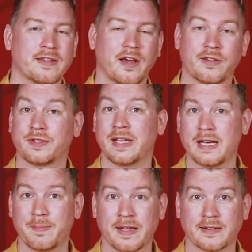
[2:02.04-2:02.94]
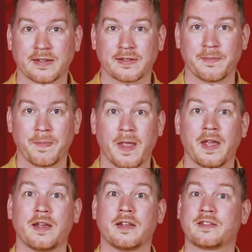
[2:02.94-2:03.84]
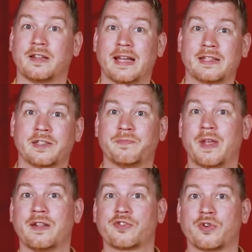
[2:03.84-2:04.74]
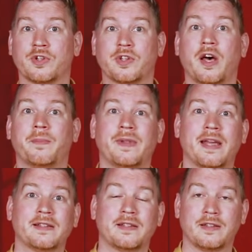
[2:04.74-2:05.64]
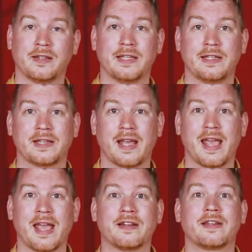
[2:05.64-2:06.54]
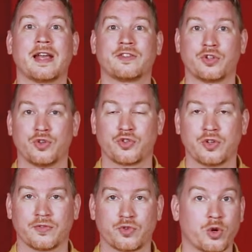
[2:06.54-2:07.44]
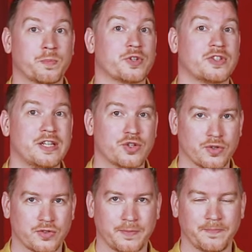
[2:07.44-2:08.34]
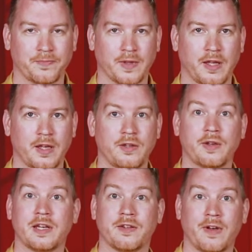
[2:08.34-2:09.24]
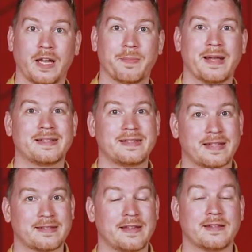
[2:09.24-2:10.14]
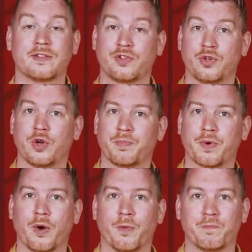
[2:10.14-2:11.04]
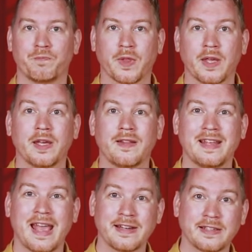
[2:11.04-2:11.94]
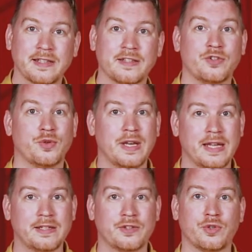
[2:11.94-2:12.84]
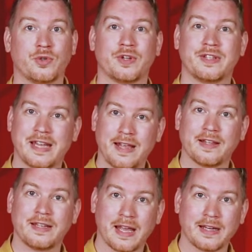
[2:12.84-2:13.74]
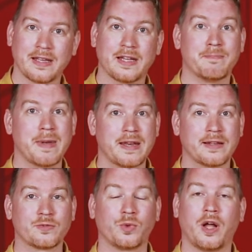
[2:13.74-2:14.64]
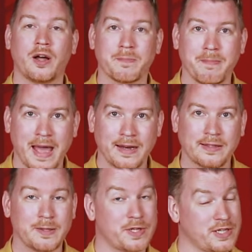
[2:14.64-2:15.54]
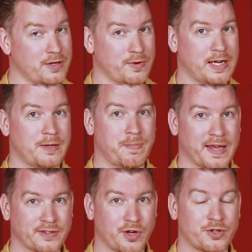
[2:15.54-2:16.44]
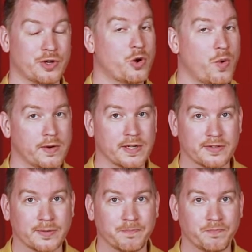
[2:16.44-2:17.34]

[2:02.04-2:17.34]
as other databases: select, insert, update, delete, and execution of stored procedures. You can develop and test these in Studio Pro. The entities you need to contain the data in Mendix will automatically be generated based on your queries.